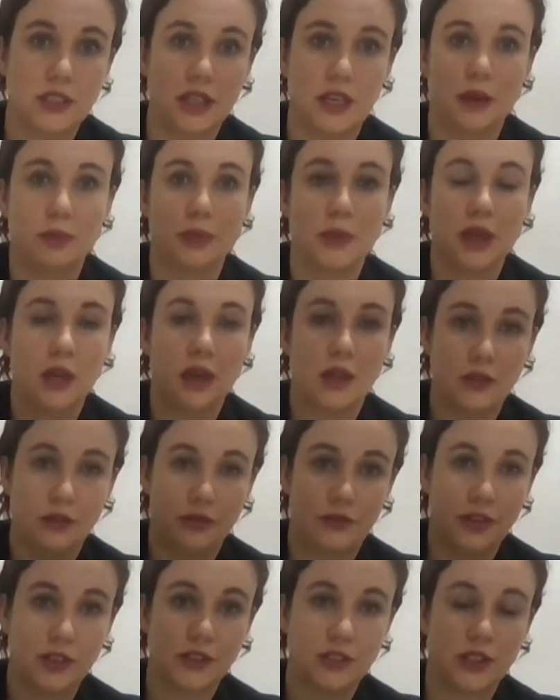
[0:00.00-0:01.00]
tip, the
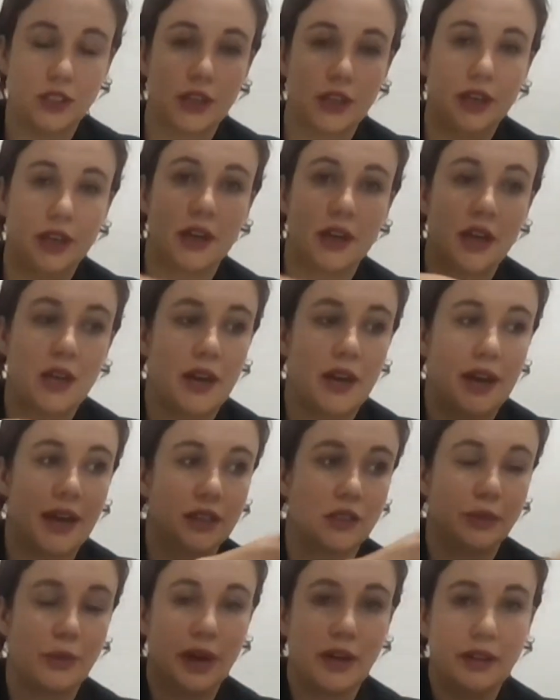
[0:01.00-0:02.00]
filter,
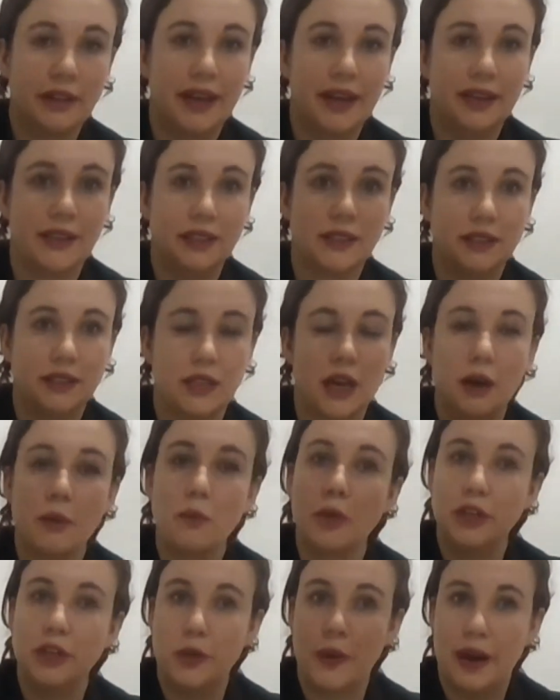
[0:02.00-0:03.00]
as well as
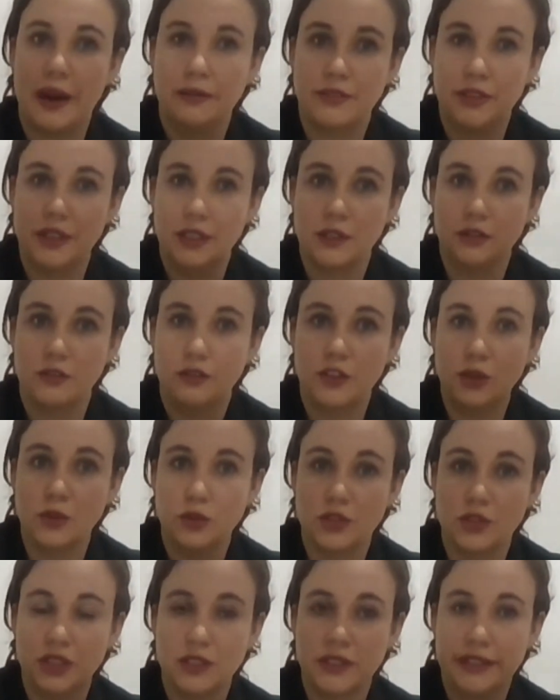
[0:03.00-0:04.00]
when you have the
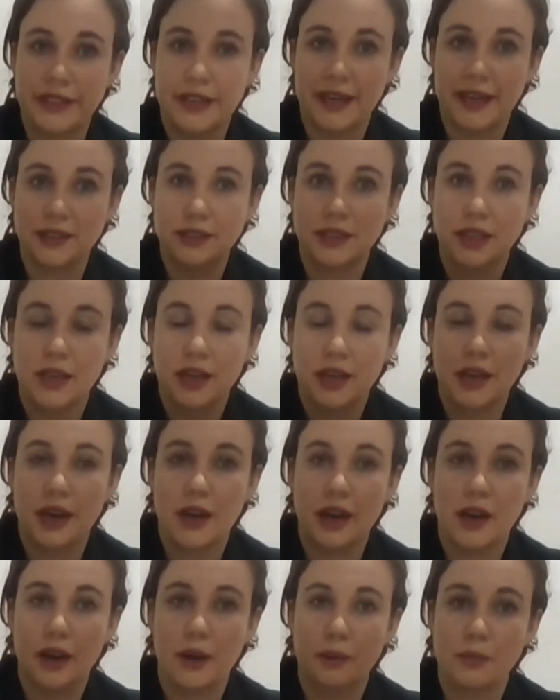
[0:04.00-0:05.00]
infusion set,
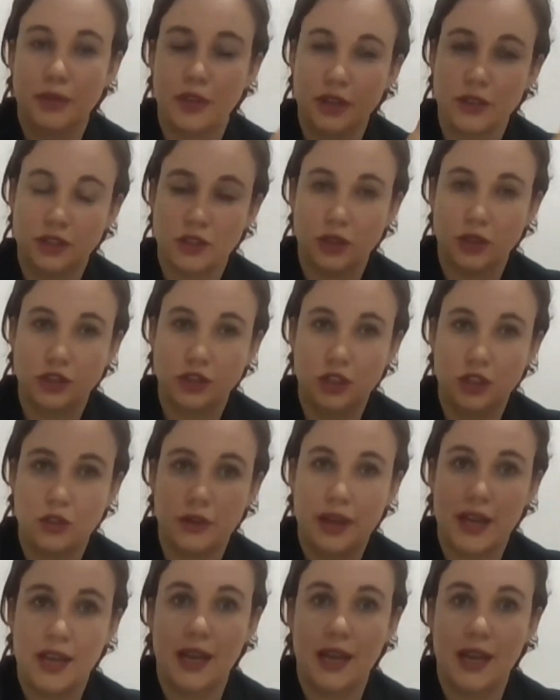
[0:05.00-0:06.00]
there's also
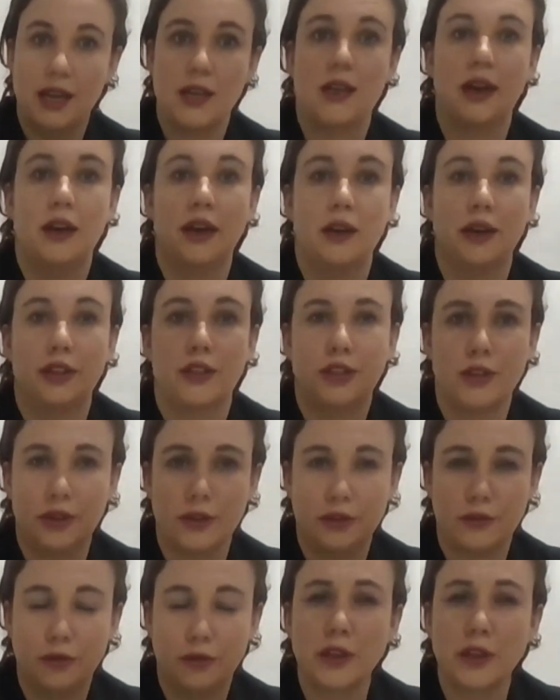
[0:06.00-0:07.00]
a
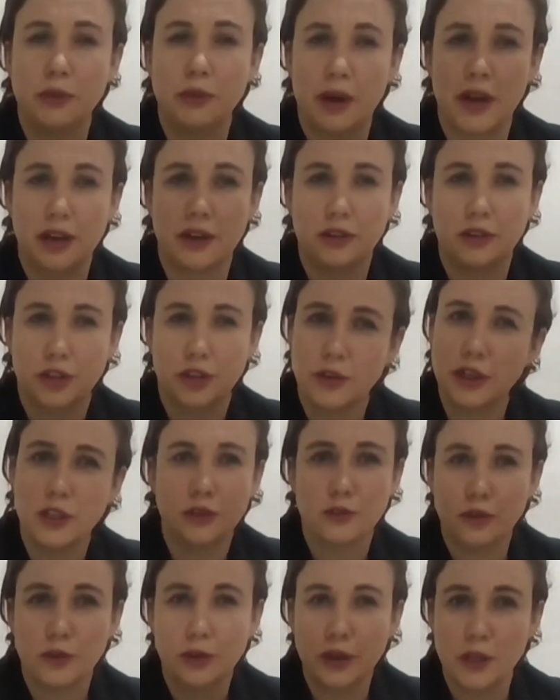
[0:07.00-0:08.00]
30
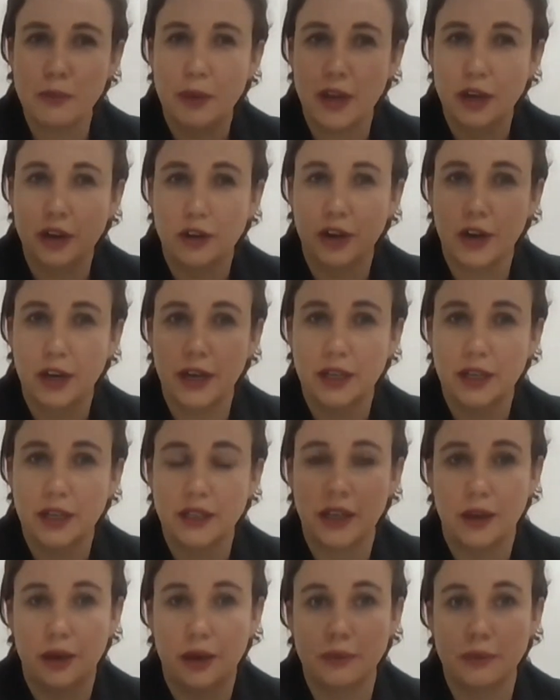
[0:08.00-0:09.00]
to 40
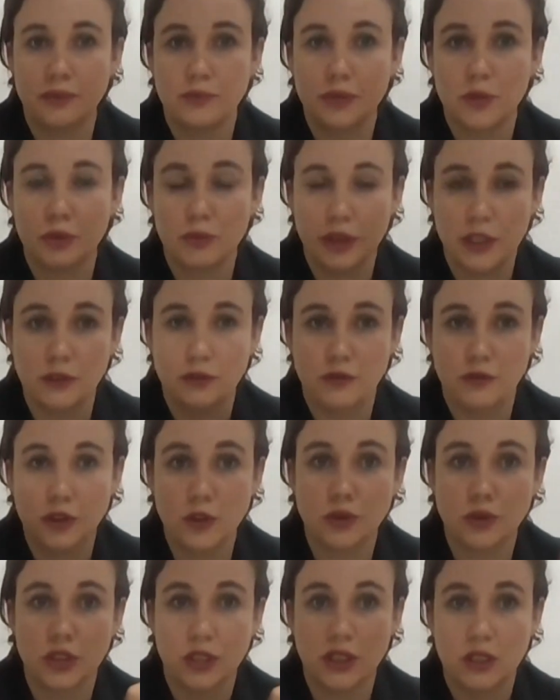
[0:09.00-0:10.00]
micron
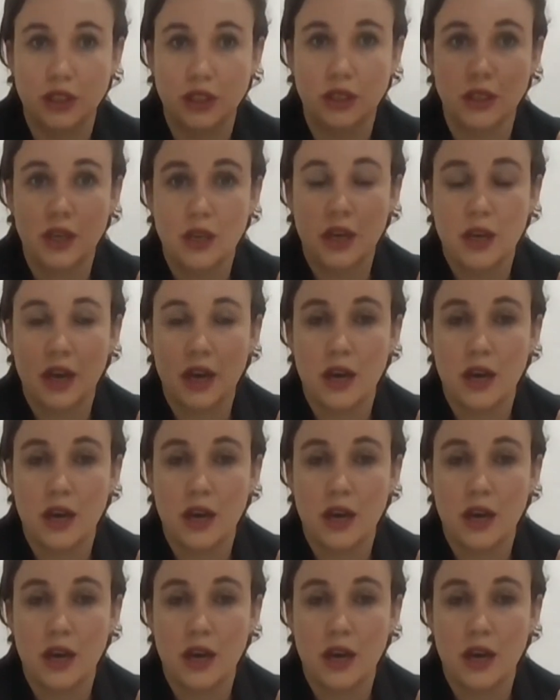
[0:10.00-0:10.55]
reinfusion